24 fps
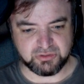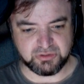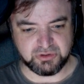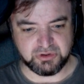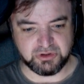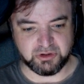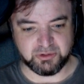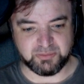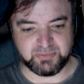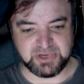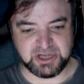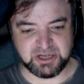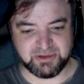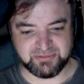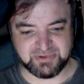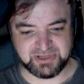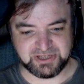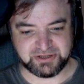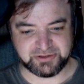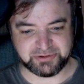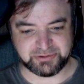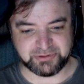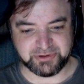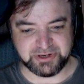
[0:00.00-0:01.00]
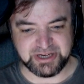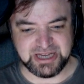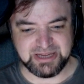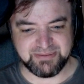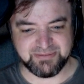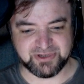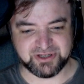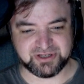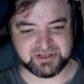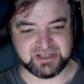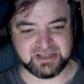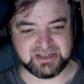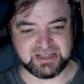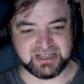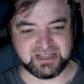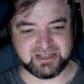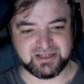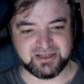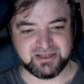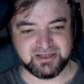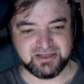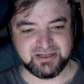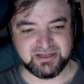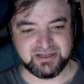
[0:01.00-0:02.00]
be on my stream or something.
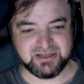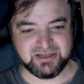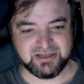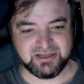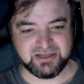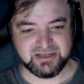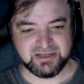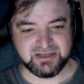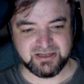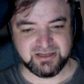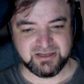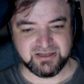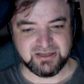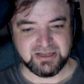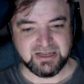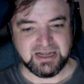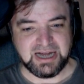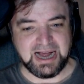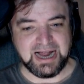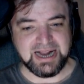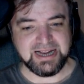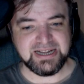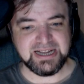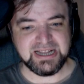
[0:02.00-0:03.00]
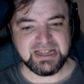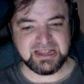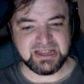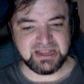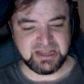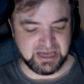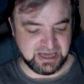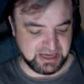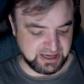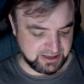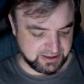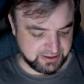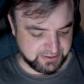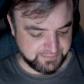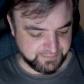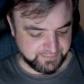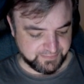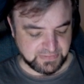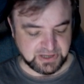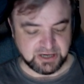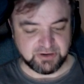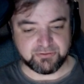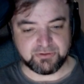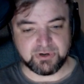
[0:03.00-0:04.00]
I did think
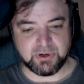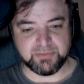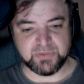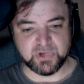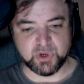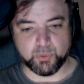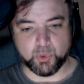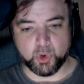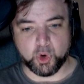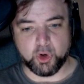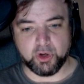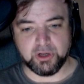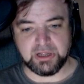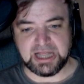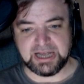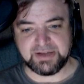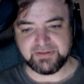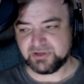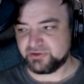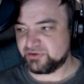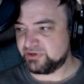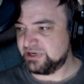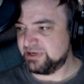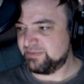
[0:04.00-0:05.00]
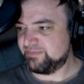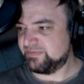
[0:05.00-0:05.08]
from the wall live stream.